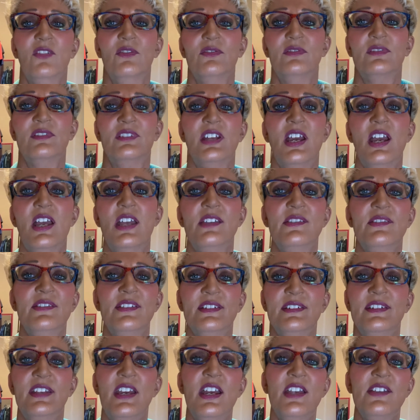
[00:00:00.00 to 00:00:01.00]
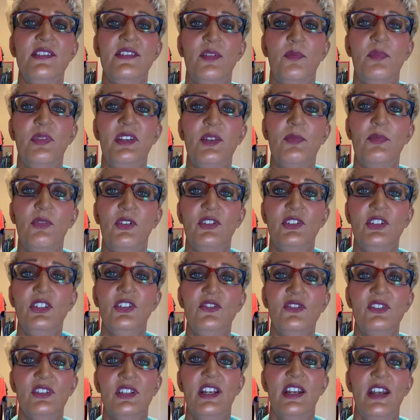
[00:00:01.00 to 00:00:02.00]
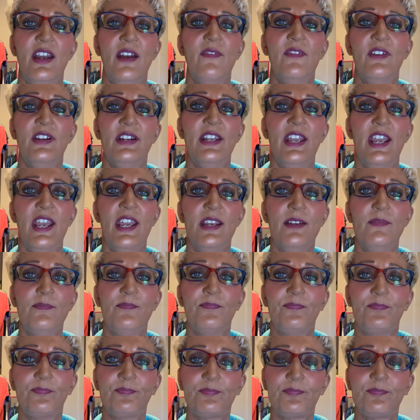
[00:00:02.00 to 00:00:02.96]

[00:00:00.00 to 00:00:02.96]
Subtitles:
tons and tons of people using it every day.